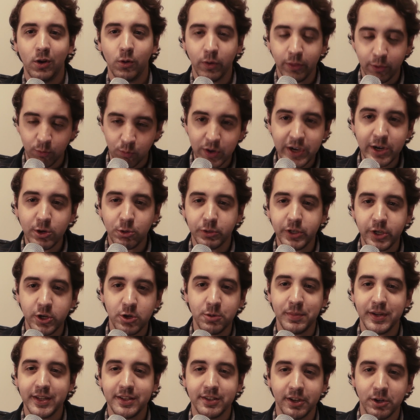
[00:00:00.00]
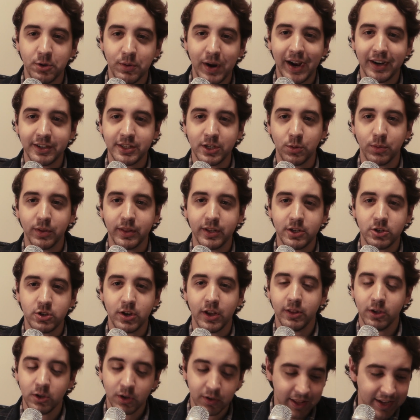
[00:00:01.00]
with the real humans interacting with
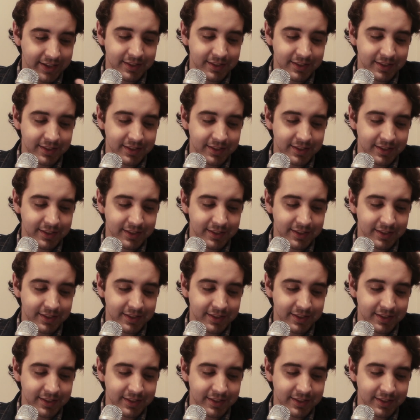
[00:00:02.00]
each other.